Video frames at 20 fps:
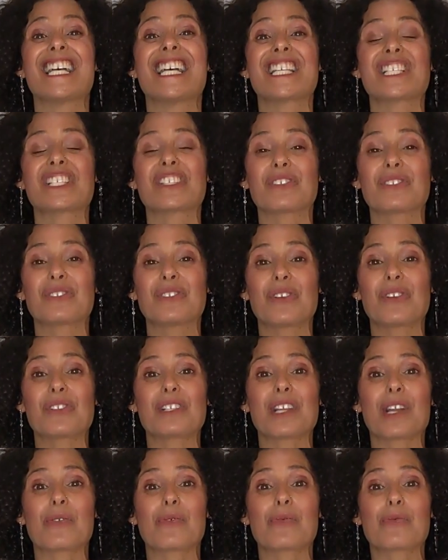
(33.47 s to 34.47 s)
So those
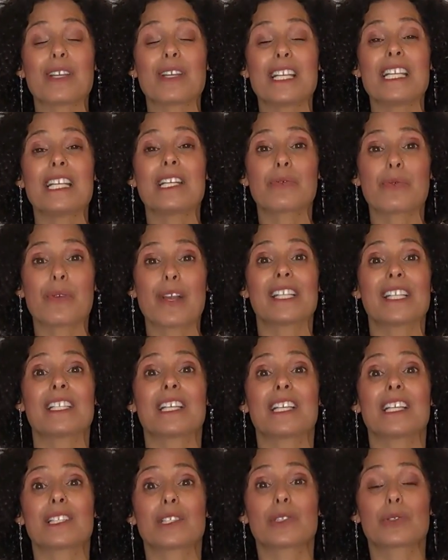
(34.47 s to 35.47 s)
are really
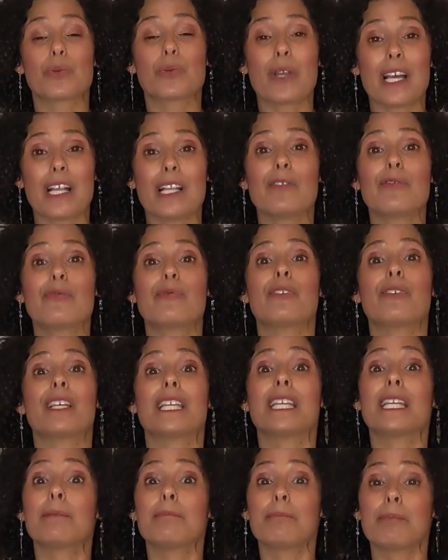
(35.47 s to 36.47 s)
great 12
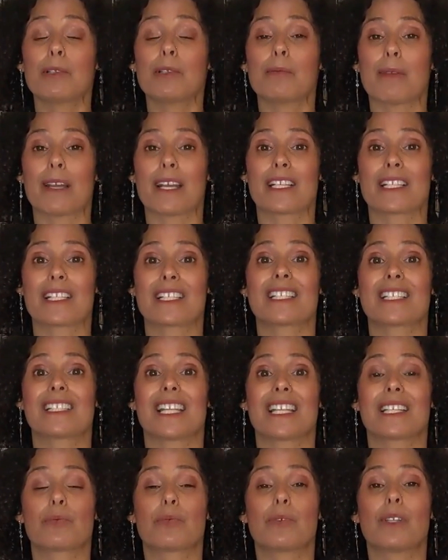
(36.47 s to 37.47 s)
implements
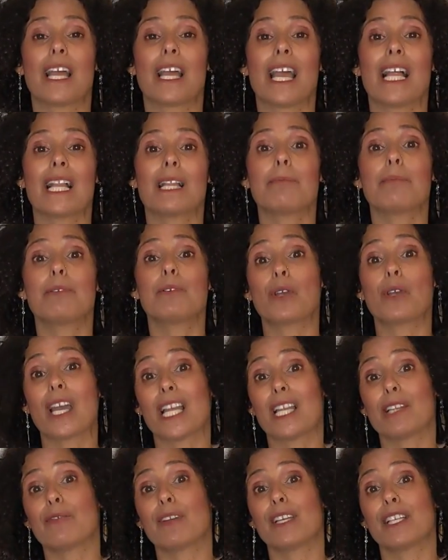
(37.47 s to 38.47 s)
that will help you
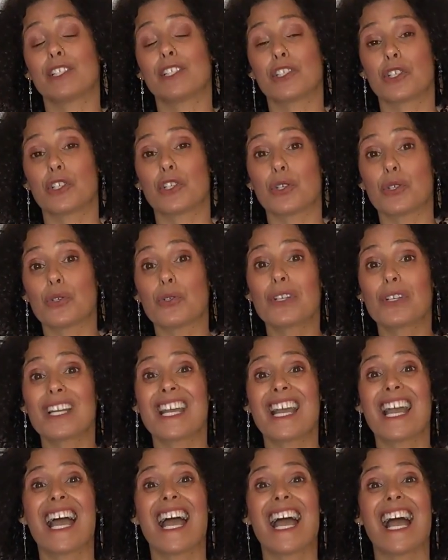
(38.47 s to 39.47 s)
elevate your look.
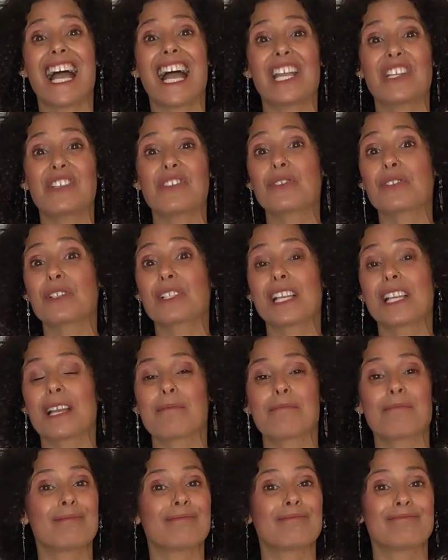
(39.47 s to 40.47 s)
I use
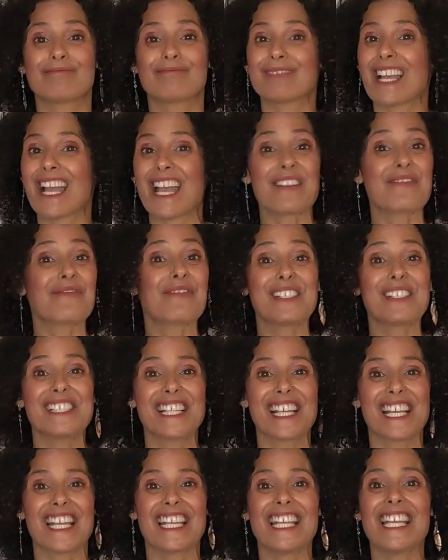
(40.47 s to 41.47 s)
them every
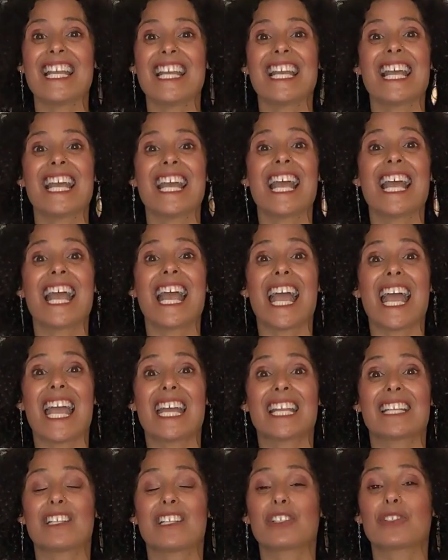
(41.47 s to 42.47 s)
day,
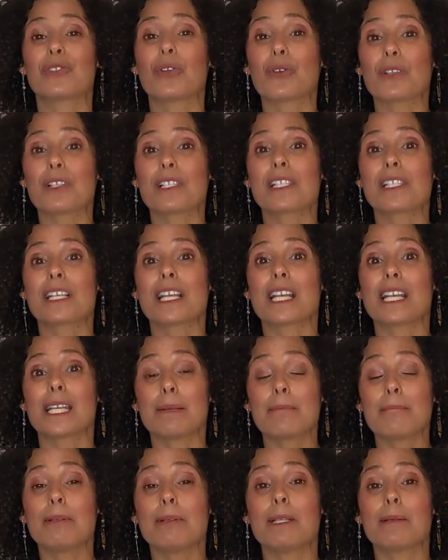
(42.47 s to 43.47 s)
and those
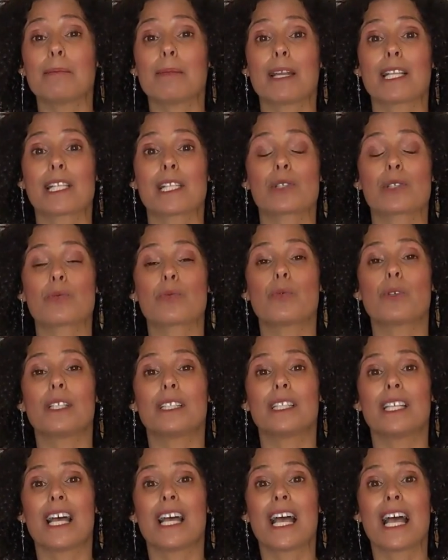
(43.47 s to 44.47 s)
implements
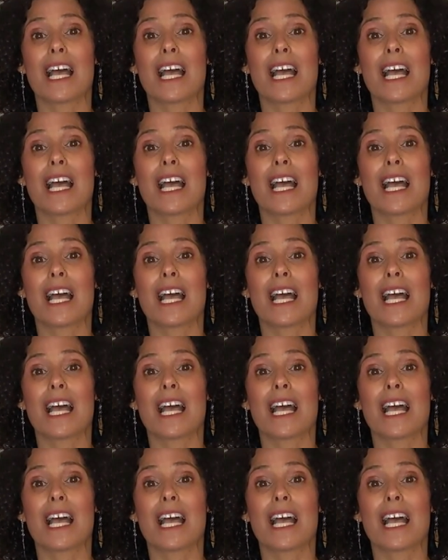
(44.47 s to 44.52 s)
will